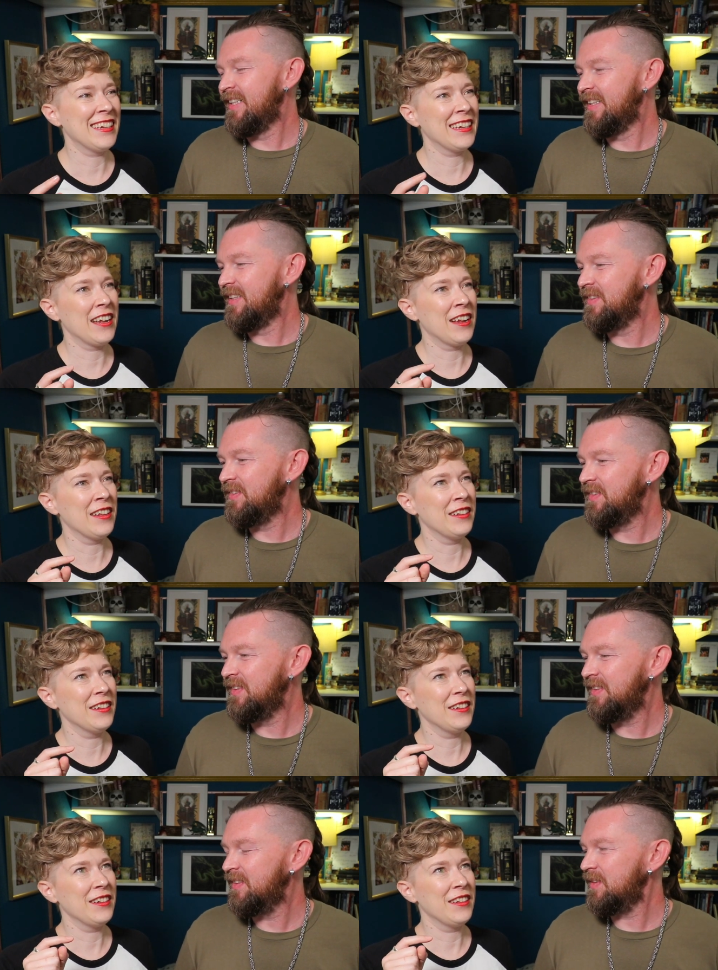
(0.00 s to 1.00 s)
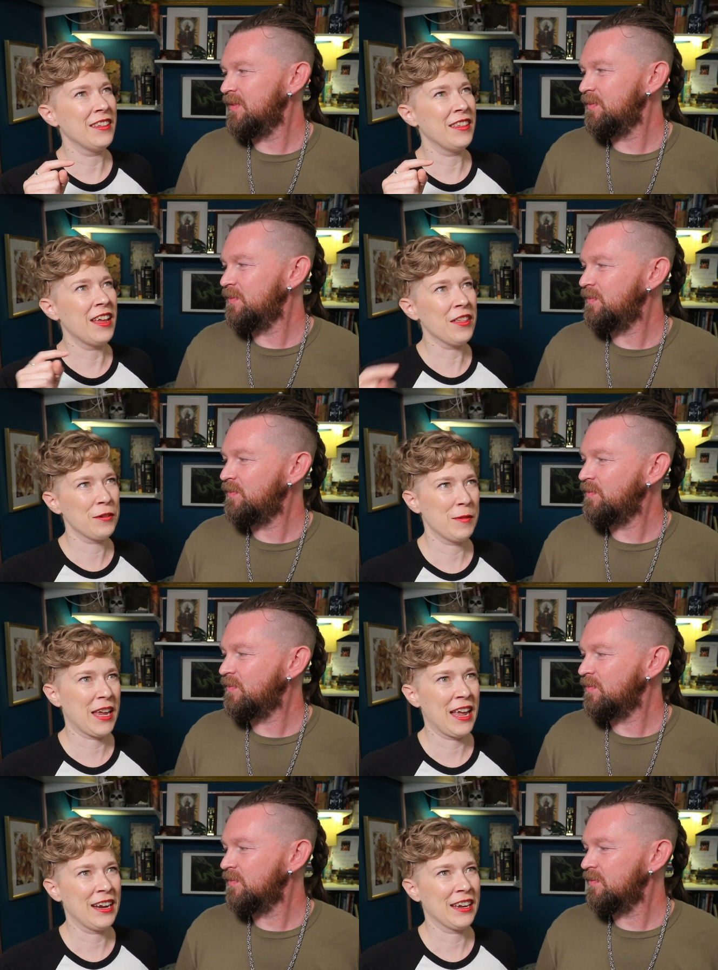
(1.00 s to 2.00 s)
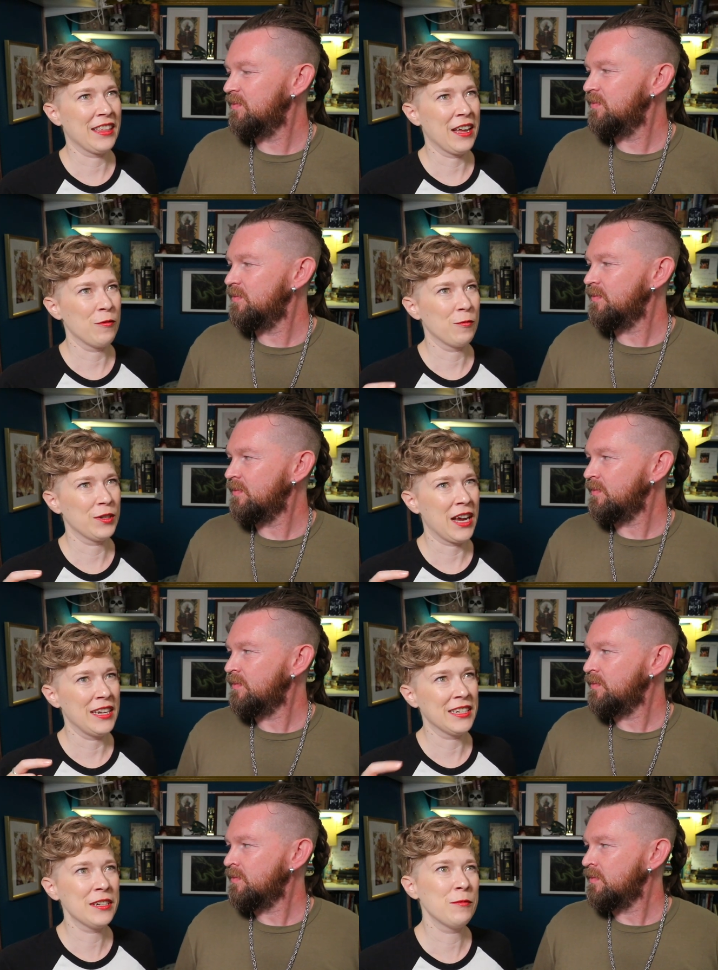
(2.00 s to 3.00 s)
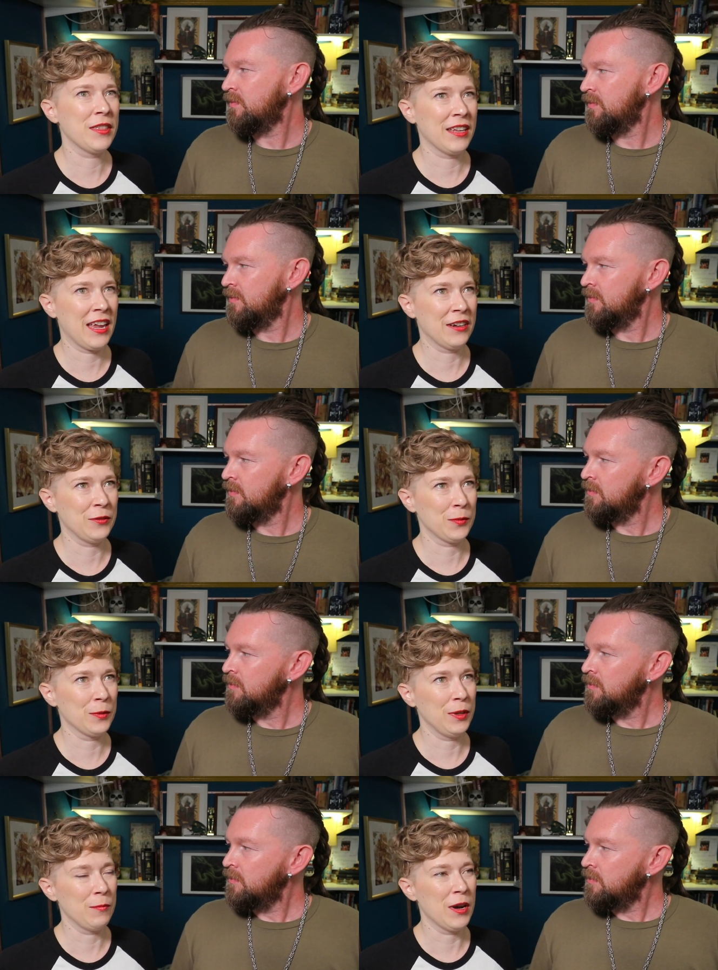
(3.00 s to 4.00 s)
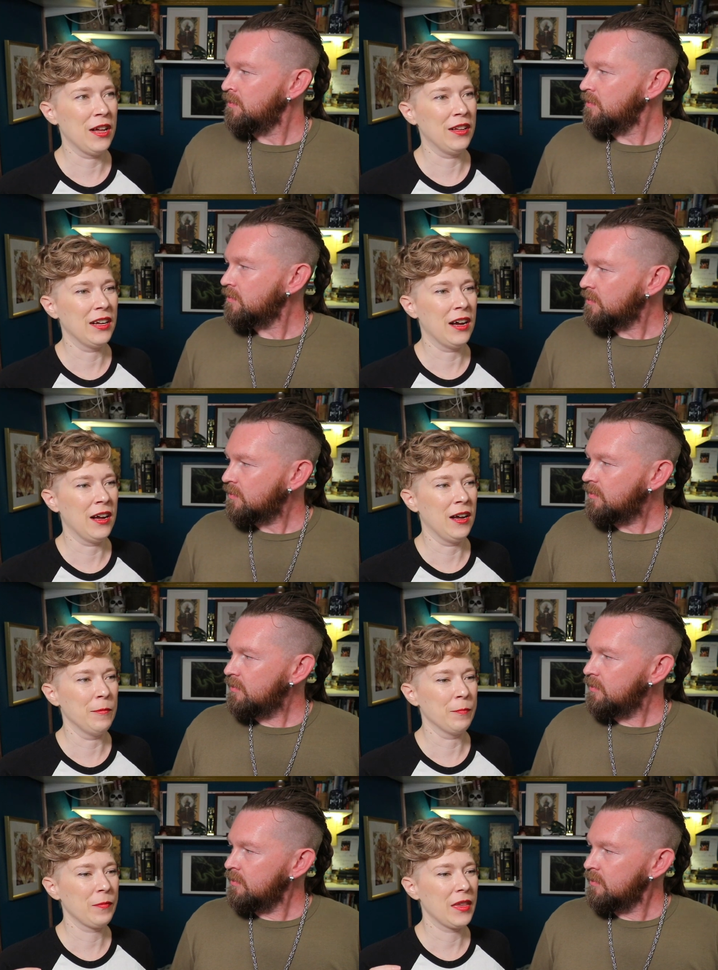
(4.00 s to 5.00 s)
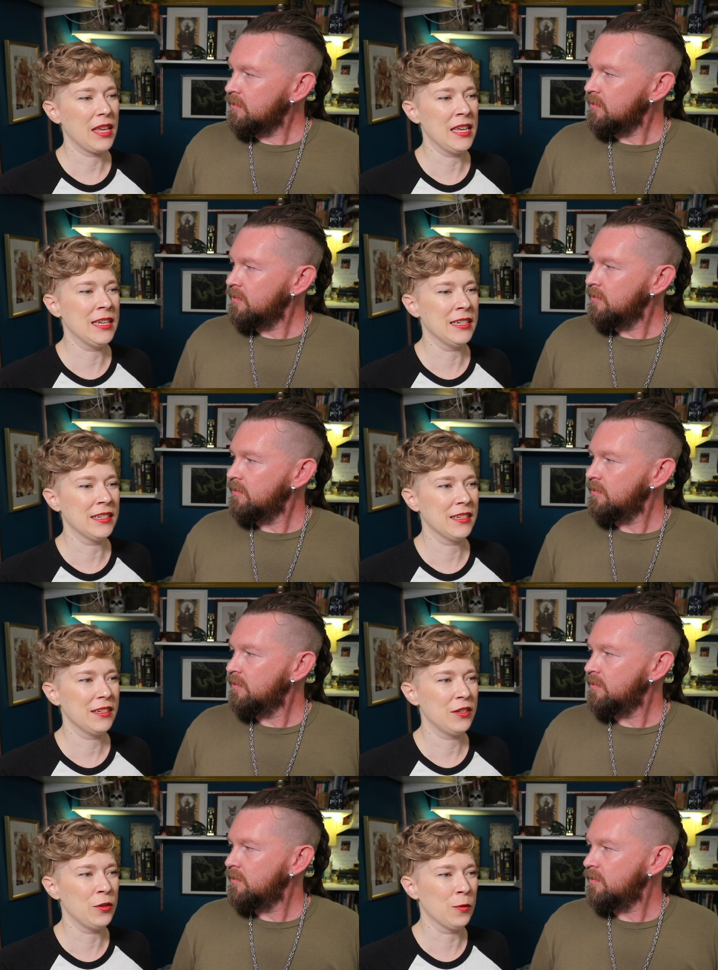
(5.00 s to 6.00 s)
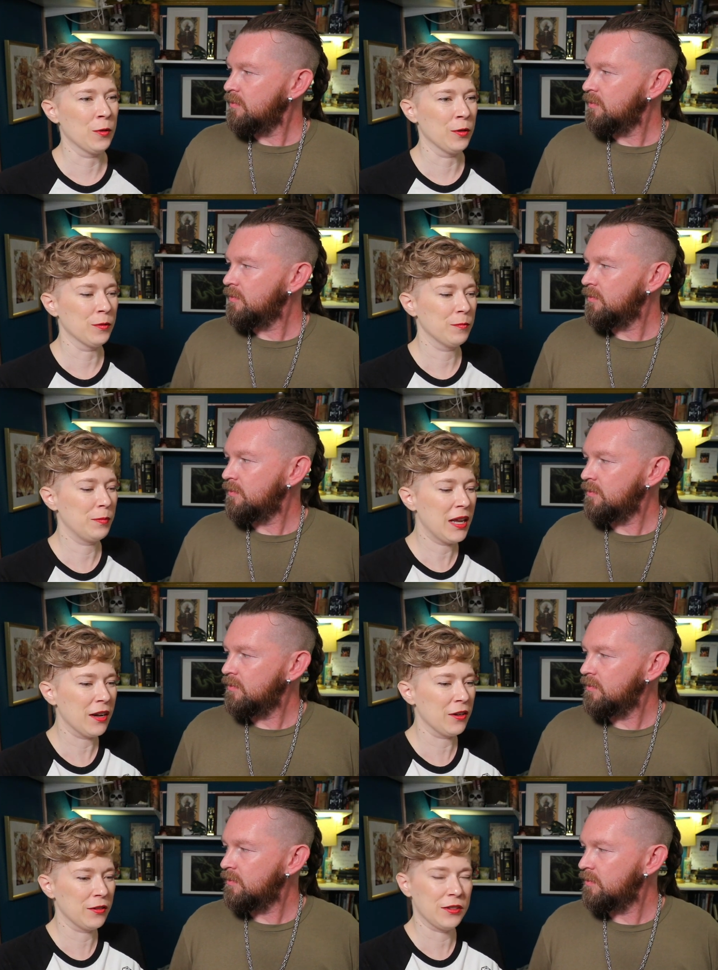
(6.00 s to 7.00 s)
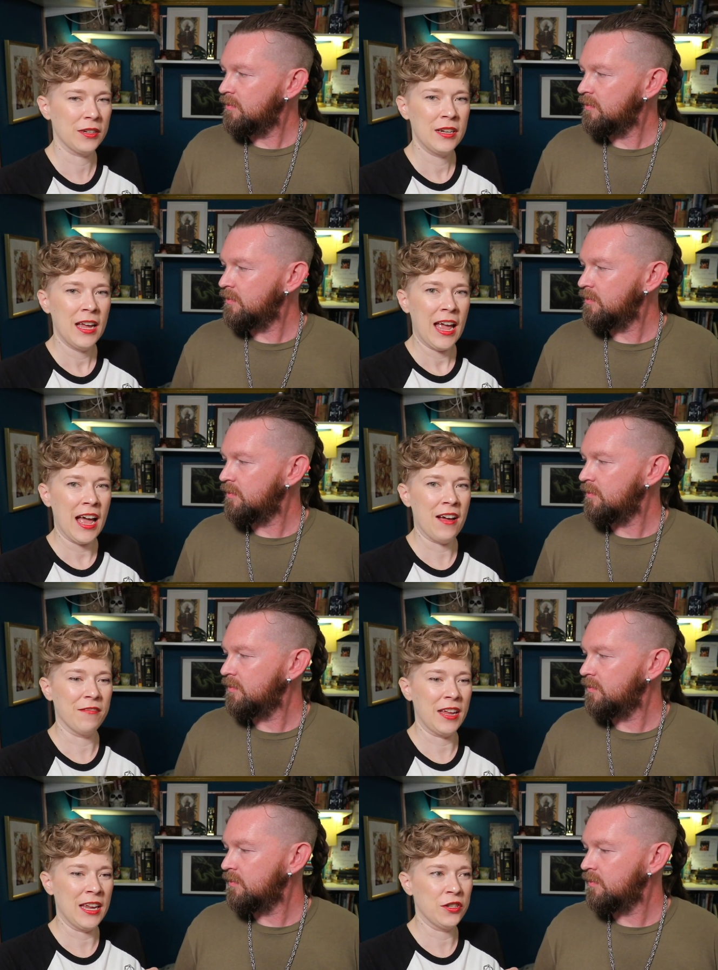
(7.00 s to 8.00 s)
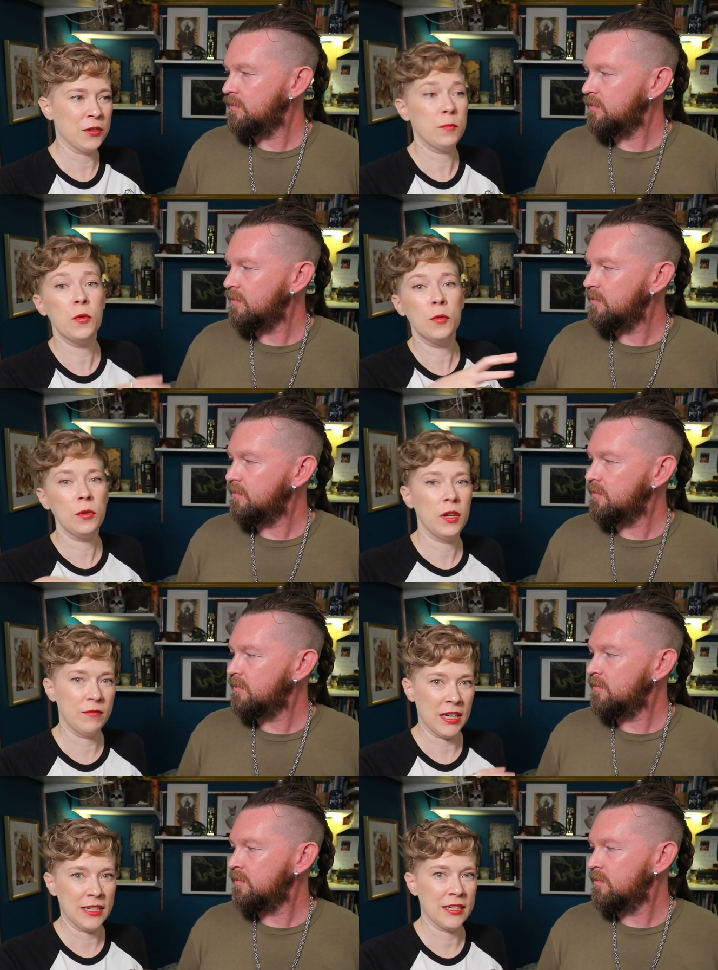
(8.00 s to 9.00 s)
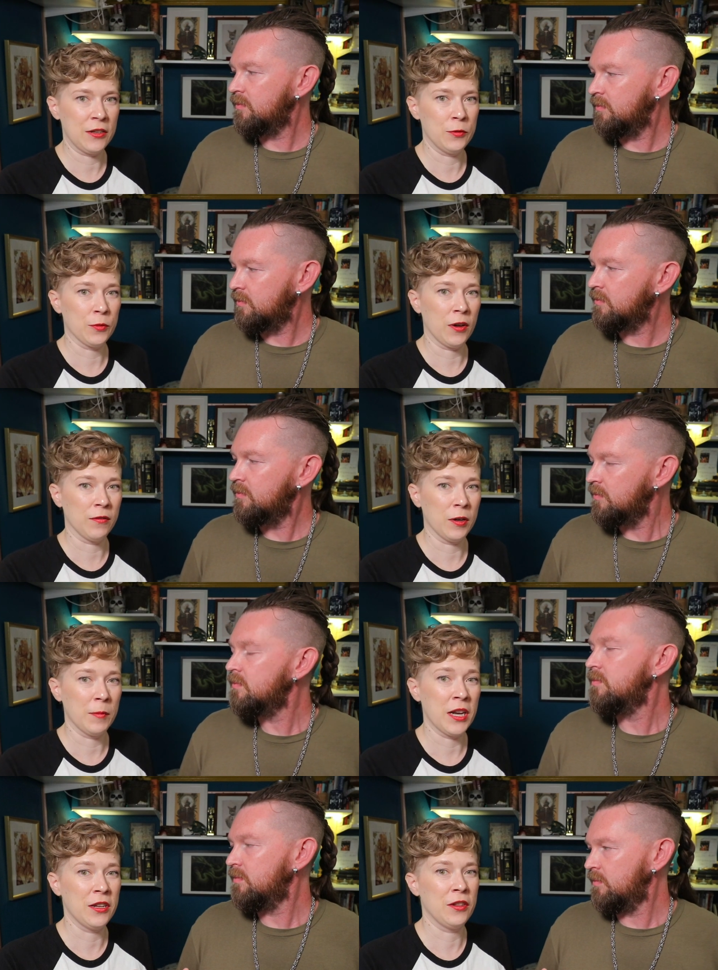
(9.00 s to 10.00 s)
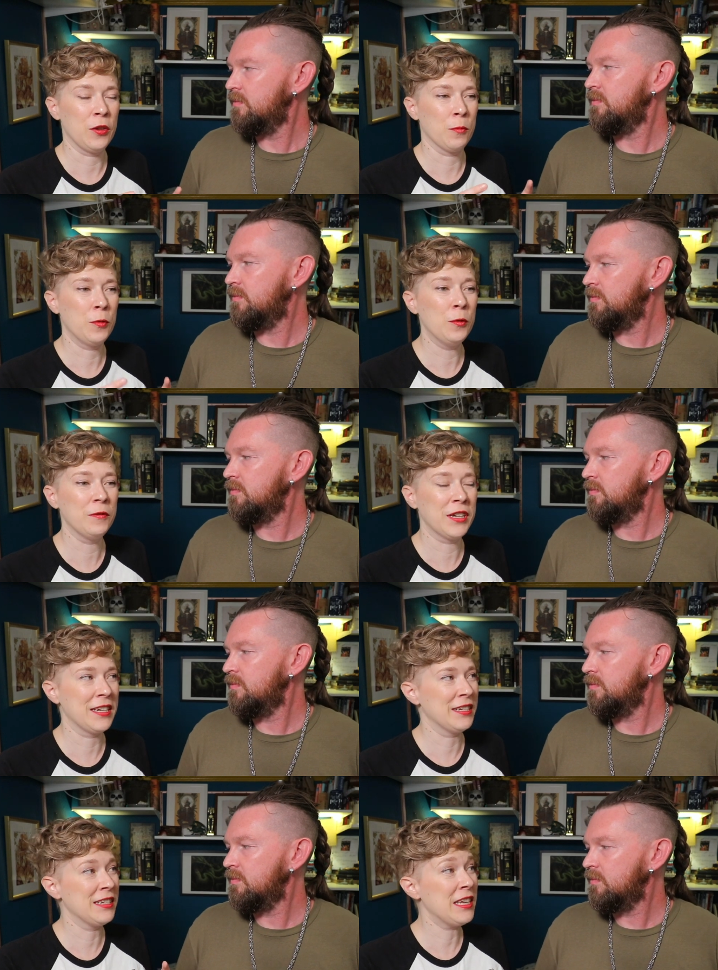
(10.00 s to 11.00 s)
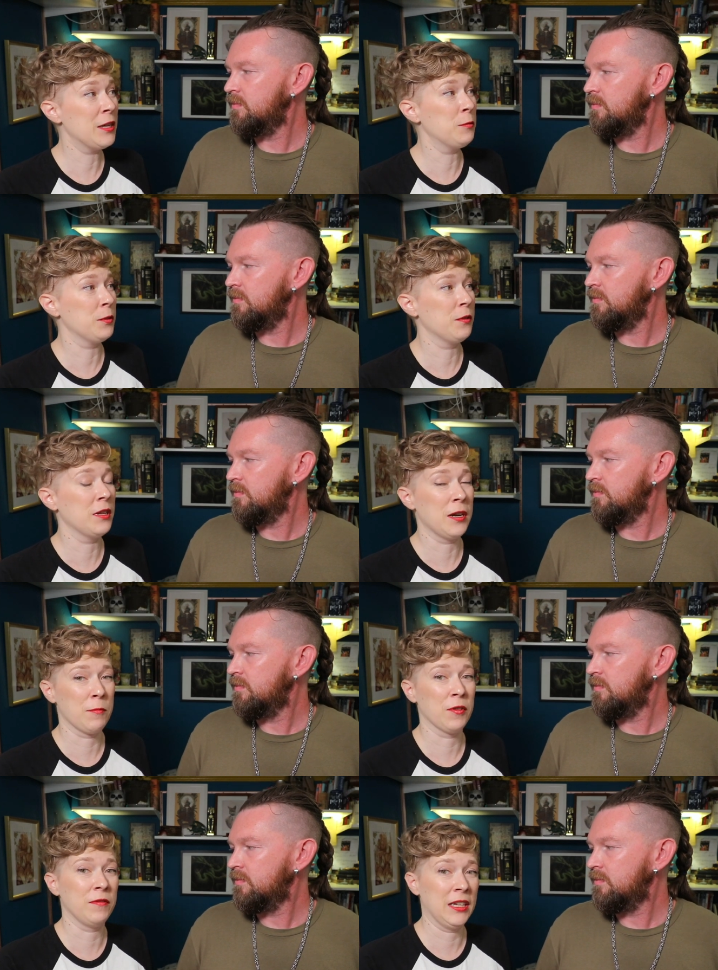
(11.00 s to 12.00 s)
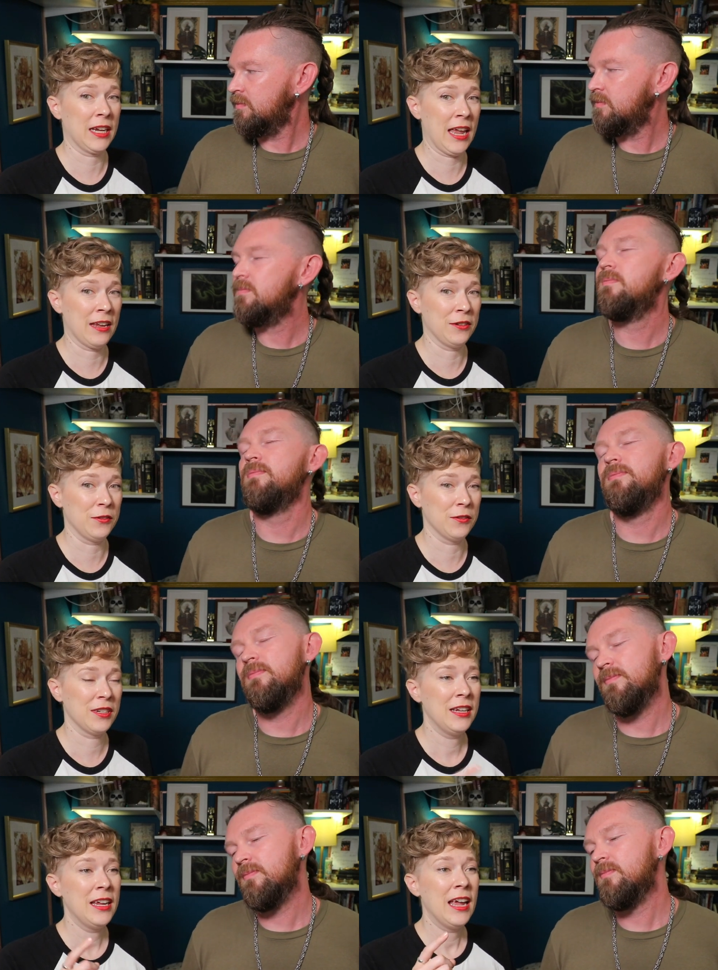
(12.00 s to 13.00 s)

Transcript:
Speaker 1: it. Uh, the other mechanic that ties in with the candles really well um, is your players have a just pool of dice that you draw from, and your pool of dice is equal to the number of lit candles. Mm.